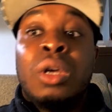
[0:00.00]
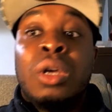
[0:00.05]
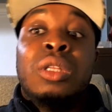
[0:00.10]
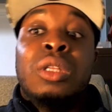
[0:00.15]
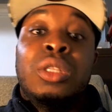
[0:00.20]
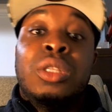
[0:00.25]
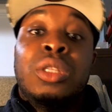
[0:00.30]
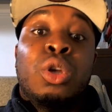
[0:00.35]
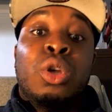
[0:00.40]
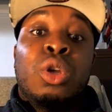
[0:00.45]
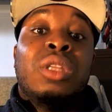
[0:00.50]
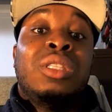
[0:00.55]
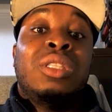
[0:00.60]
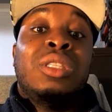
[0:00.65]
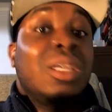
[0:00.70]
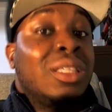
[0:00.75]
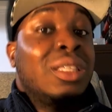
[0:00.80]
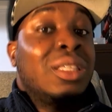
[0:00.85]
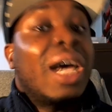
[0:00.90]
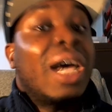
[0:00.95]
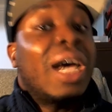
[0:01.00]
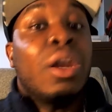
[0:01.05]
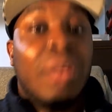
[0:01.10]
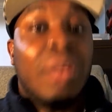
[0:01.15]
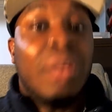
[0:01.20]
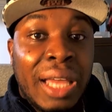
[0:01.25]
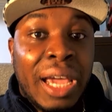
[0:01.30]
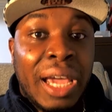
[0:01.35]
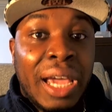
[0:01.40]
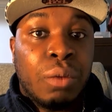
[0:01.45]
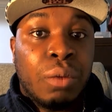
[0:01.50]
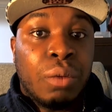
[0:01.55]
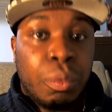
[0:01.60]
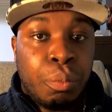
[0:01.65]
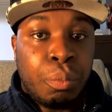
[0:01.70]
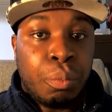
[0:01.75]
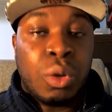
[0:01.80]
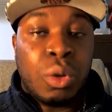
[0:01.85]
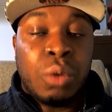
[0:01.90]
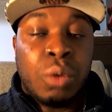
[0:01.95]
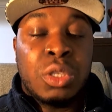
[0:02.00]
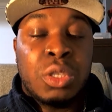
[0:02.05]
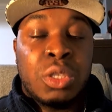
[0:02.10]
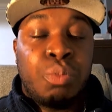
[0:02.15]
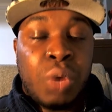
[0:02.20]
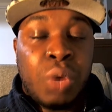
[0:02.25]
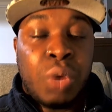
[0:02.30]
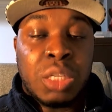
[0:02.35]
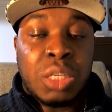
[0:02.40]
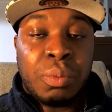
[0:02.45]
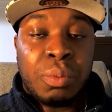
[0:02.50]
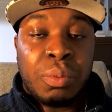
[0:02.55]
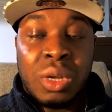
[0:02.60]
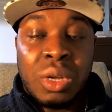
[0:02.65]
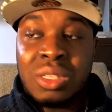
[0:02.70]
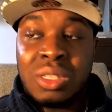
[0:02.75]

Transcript: the entire land was prosperous.